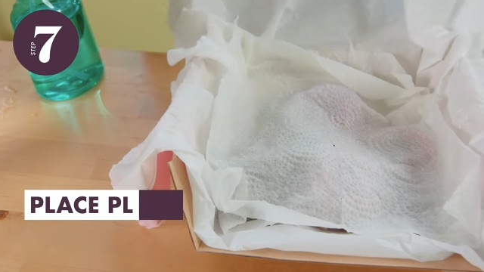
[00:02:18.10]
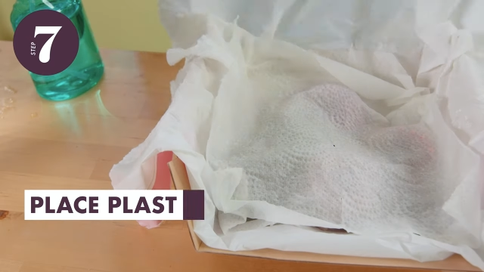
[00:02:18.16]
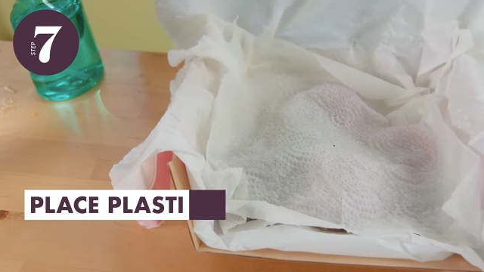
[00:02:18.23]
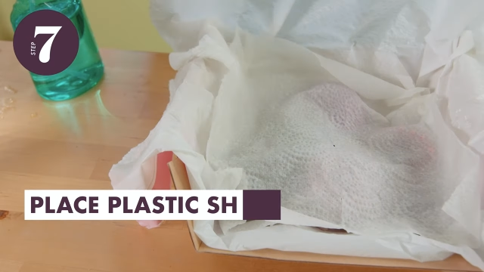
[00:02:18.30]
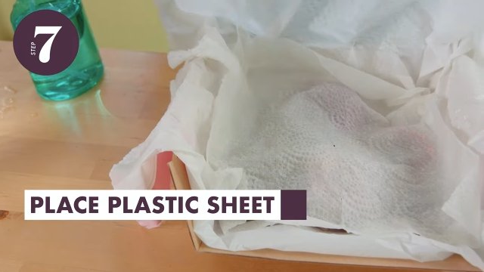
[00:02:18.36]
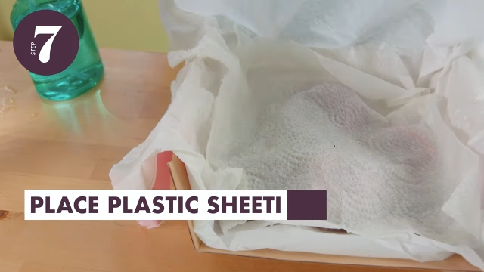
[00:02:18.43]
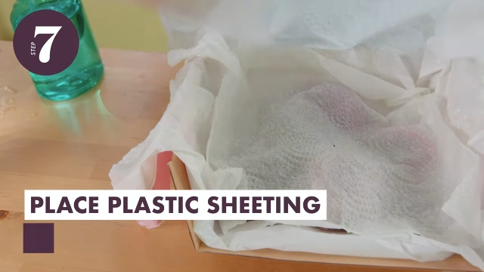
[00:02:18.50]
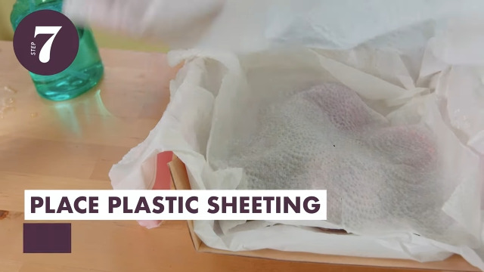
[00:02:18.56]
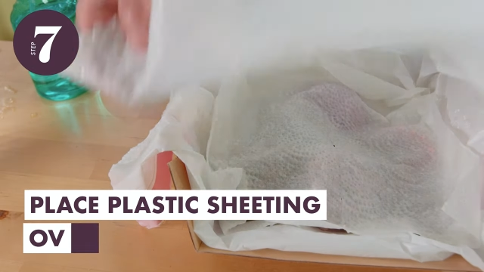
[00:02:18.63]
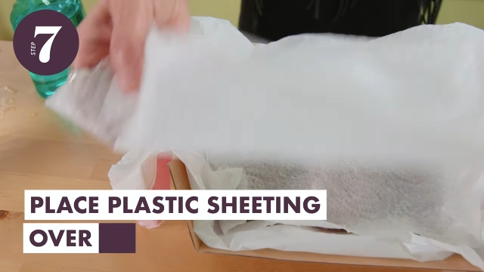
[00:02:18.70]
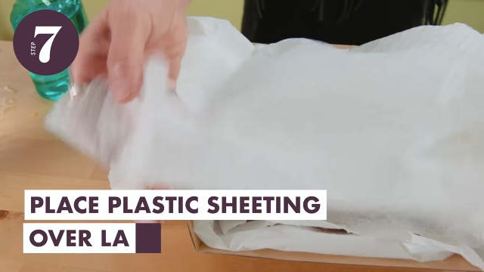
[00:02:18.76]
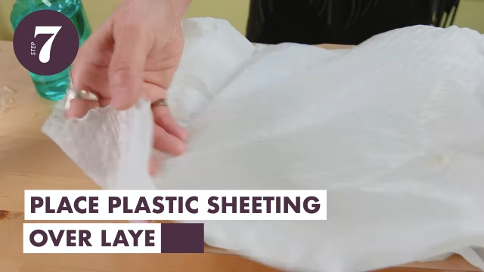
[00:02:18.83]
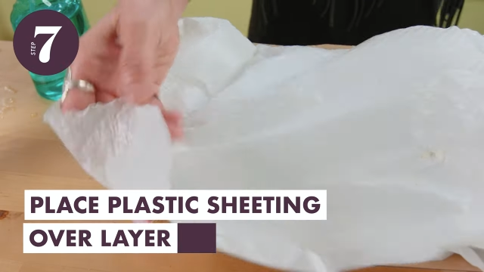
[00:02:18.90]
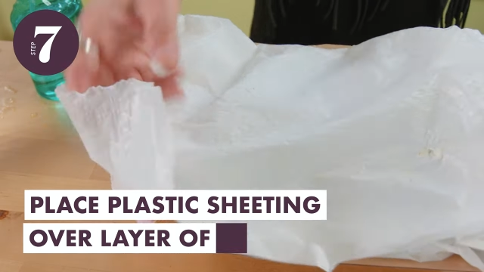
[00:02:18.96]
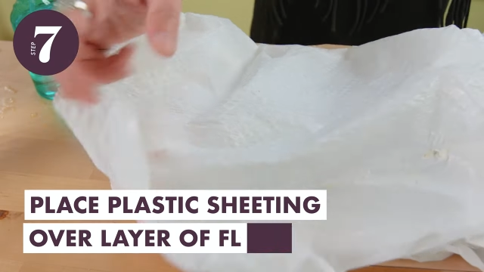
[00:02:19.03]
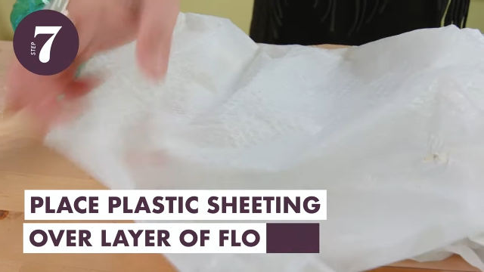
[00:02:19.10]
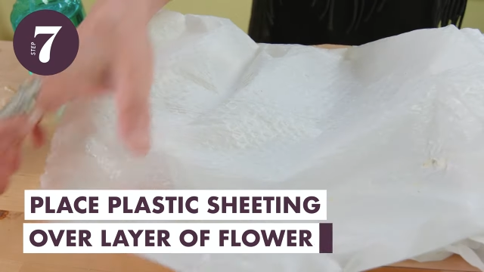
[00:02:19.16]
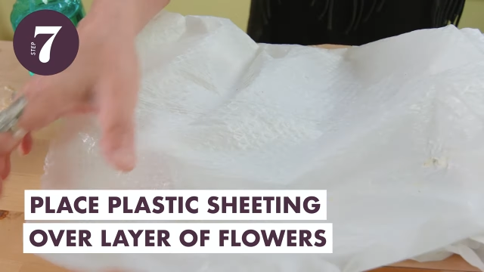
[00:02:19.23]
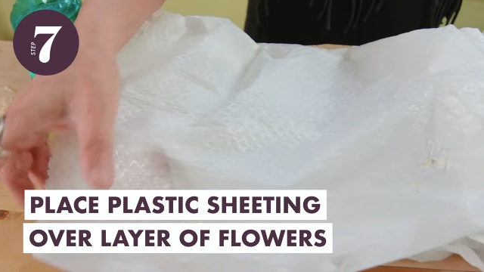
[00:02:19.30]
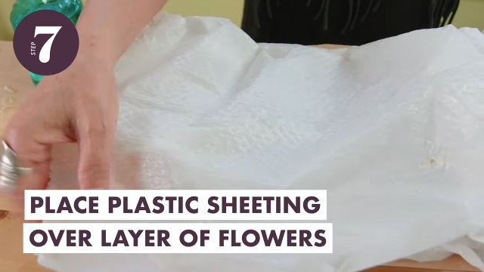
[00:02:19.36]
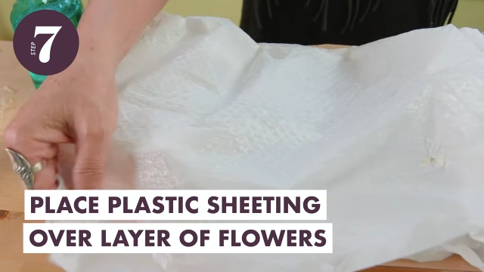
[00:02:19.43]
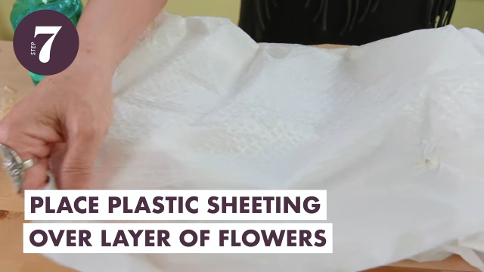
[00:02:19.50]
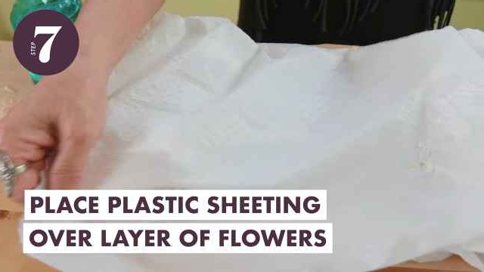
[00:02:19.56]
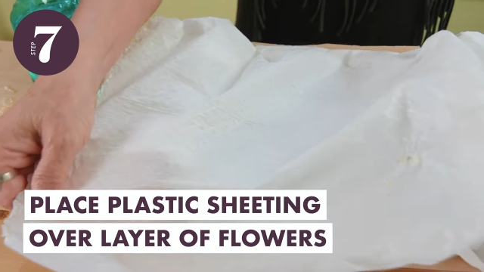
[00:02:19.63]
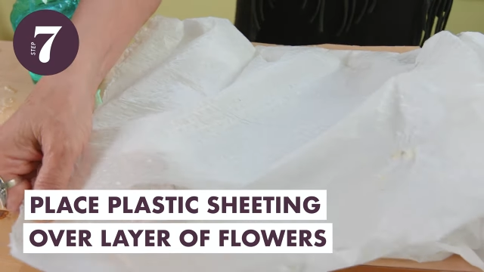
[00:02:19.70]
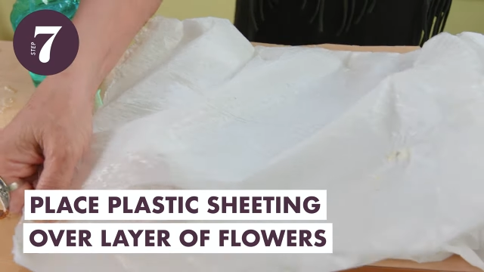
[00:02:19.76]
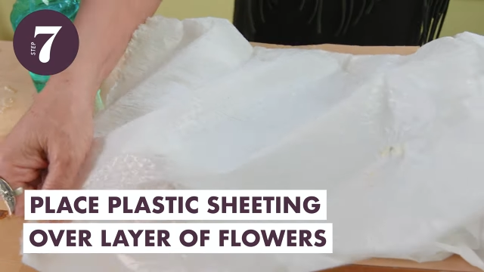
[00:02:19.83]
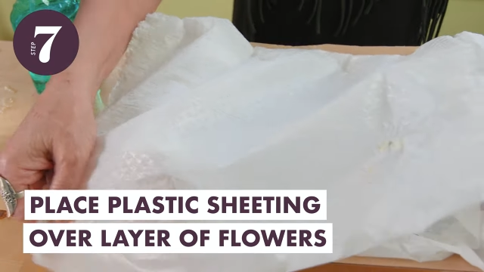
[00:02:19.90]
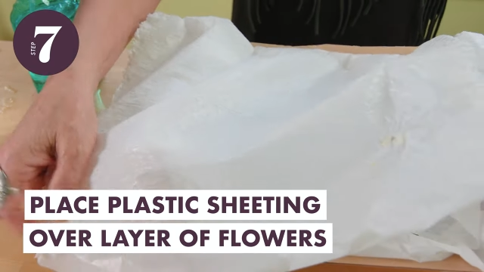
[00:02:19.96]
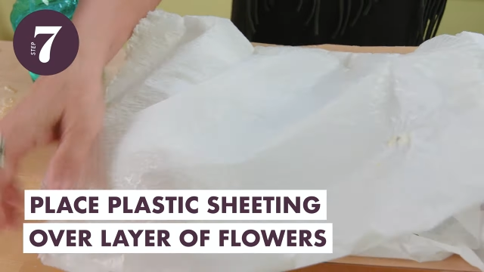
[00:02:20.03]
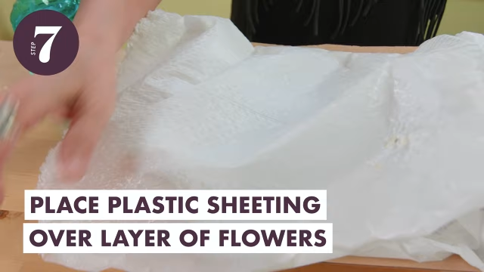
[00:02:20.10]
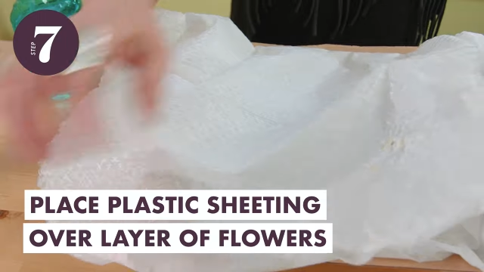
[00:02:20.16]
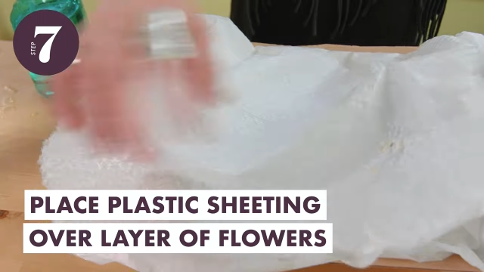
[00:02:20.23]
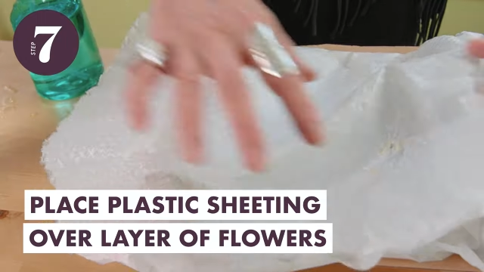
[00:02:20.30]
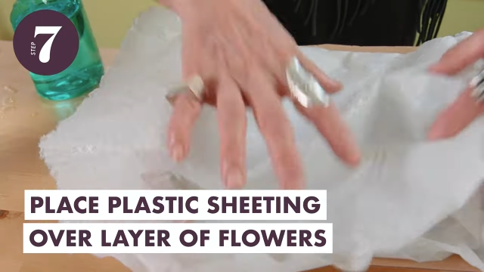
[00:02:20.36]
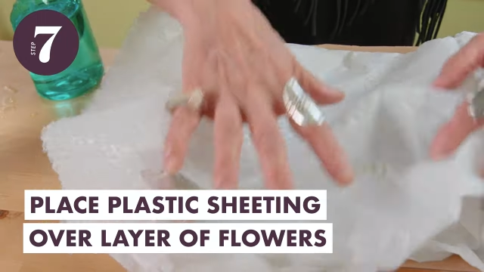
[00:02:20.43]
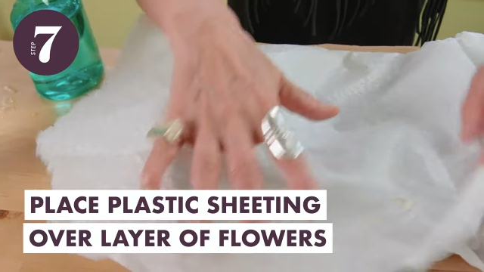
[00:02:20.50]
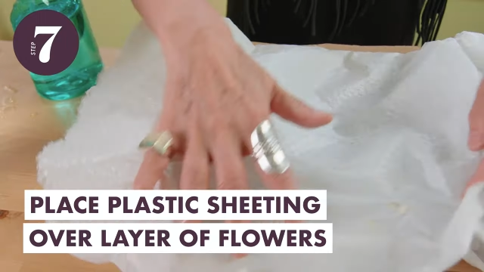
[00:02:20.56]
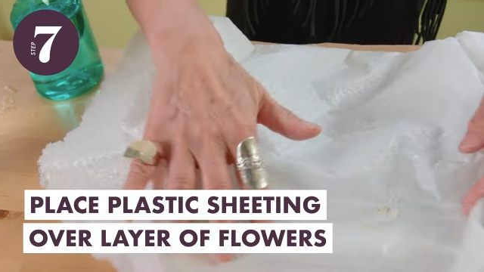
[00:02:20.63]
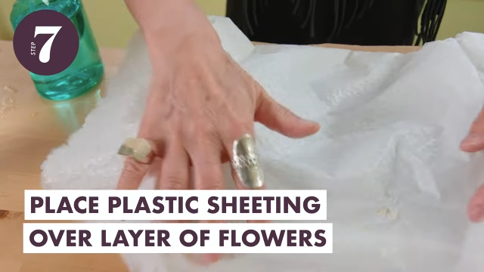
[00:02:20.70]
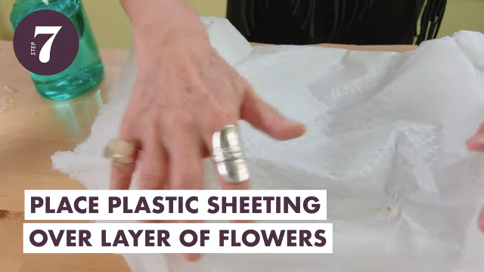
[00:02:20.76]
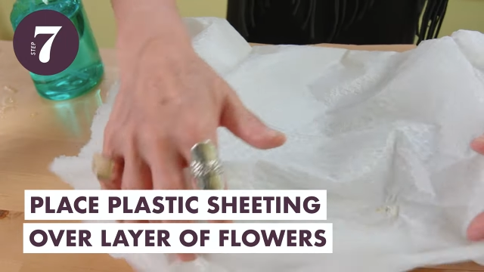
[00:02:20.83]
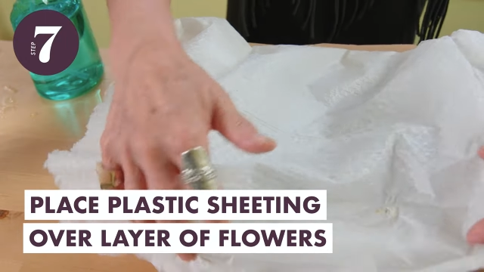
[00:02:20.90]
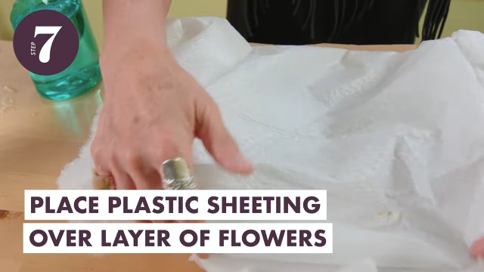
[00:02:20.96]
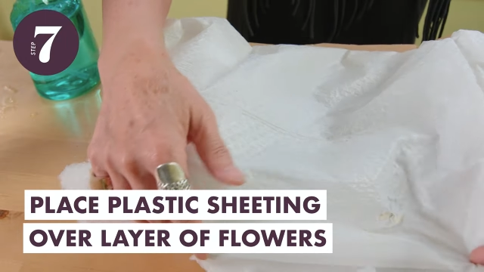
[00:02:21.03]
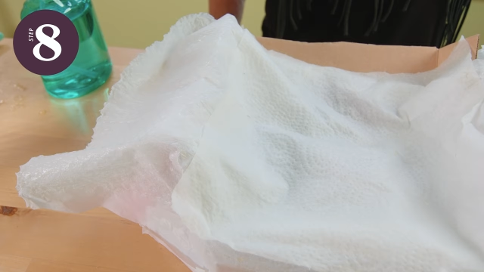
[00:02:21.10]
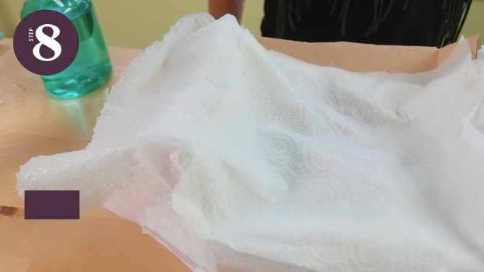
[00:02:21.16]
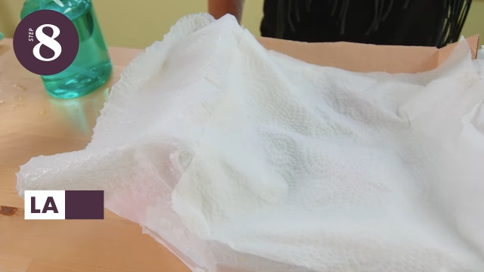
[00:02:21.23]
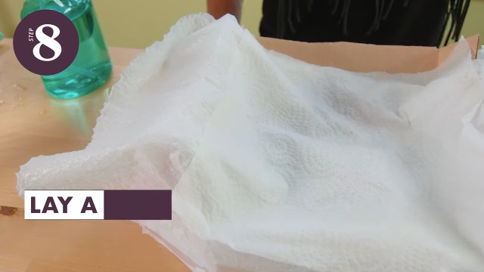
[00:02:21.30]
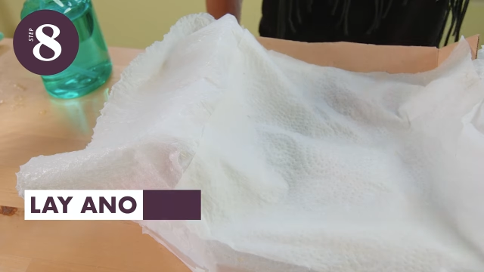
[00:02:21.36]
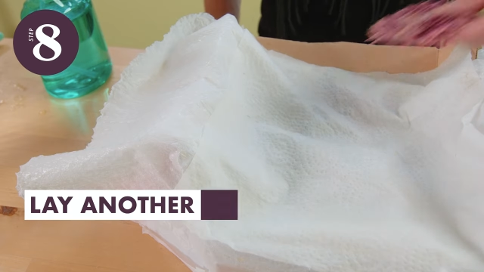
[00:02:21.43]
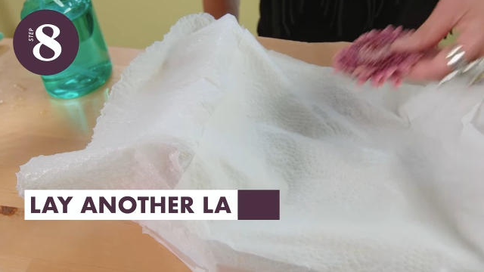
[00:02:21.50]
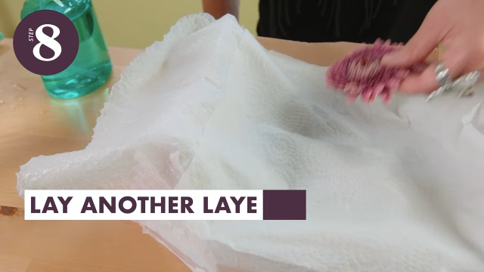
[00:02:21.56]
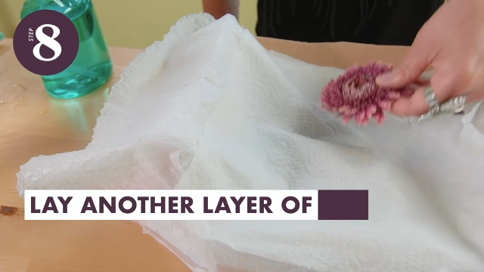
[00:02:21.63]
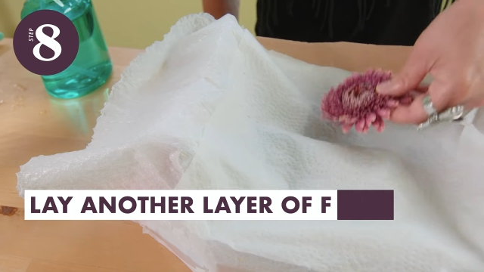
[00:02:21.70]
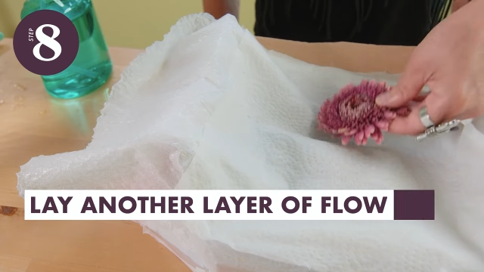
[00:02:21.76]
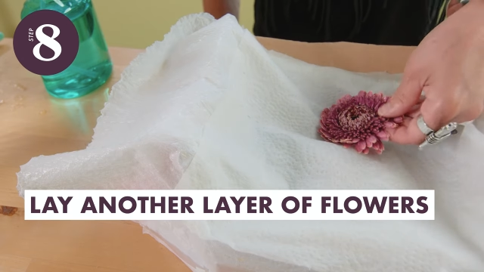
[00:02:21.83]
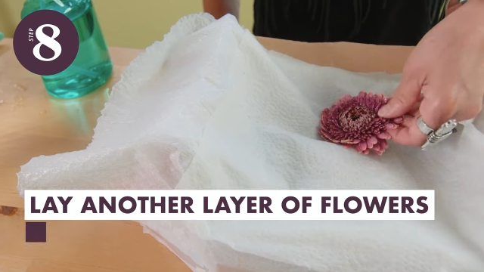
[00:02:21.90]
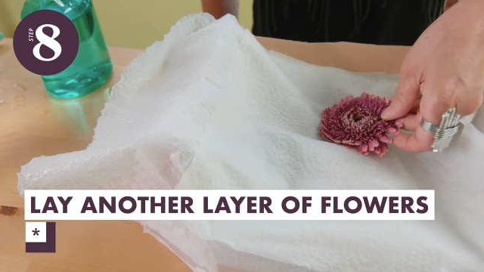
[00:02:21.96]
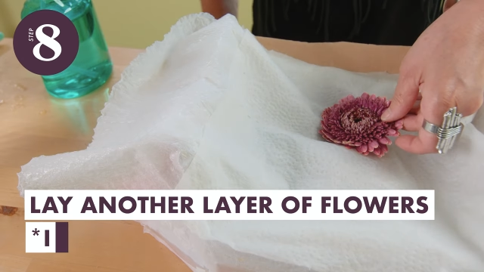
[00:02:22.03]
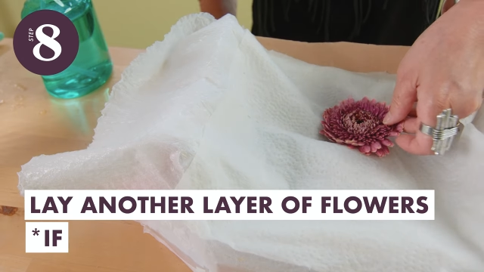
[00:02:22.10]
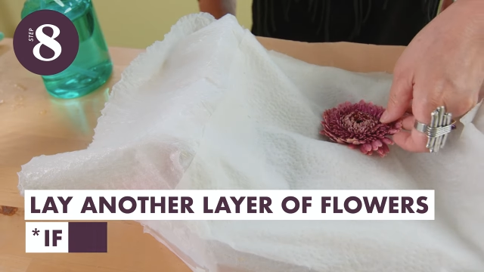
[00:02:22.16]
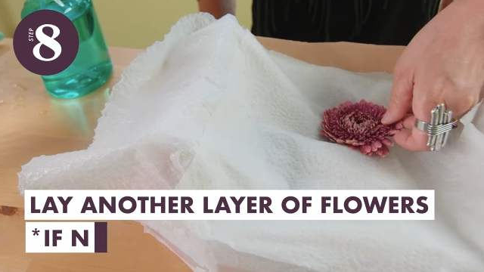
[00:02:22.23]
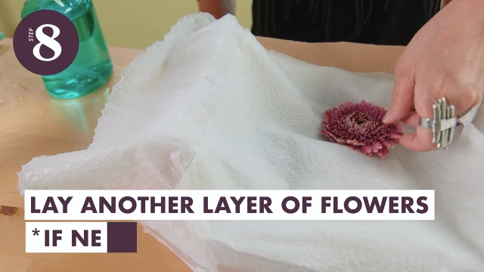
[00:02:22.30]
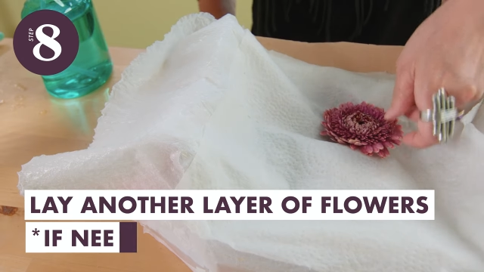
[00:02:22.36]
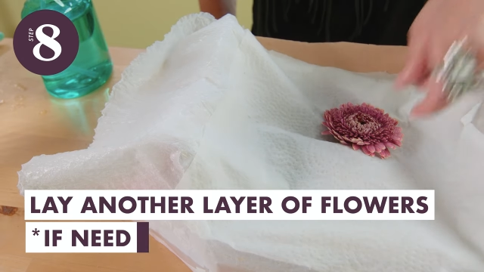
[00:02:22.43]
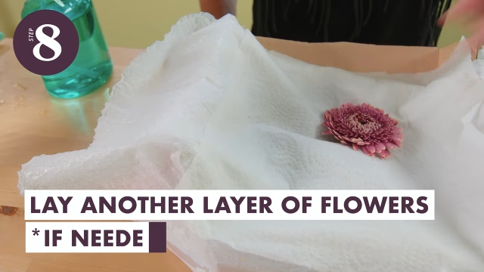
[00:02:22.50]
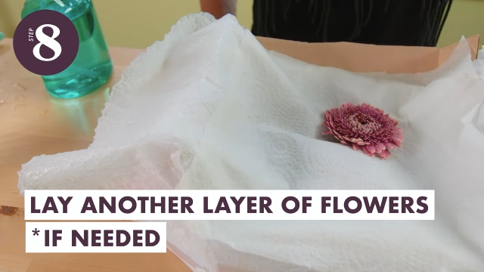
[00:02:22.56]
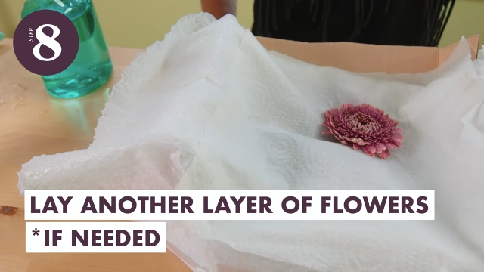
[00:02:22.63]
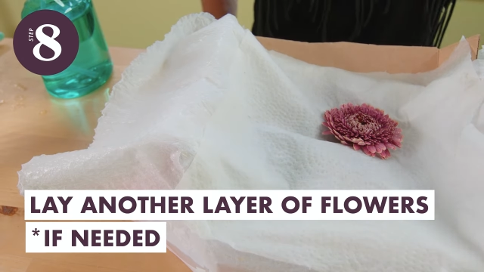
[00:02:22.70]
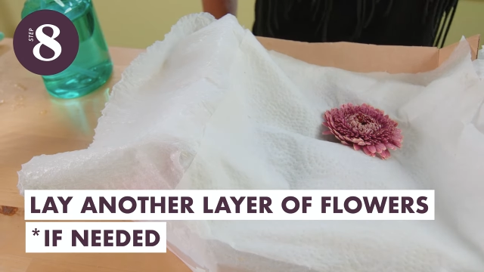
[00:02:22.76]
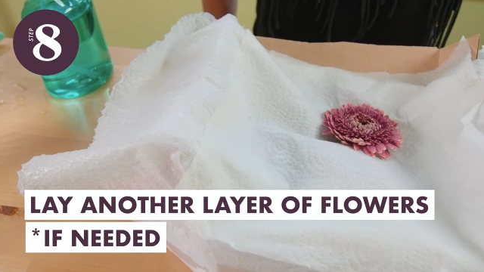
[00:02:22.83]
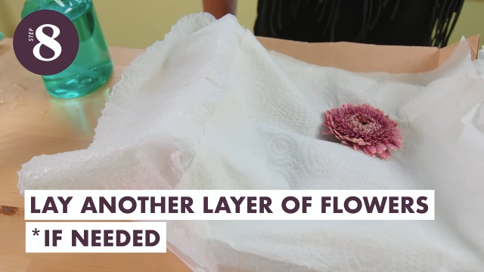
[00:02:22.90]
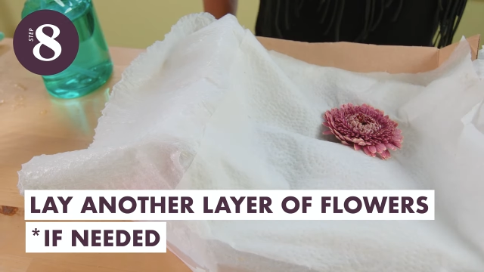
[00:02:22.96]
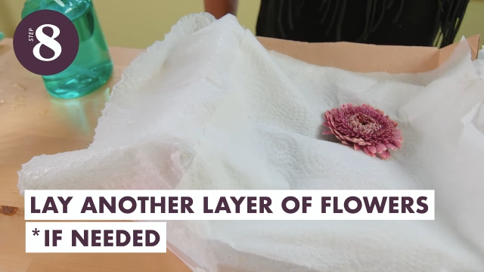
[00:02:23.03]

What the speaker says: Nobody's mouth can be seen.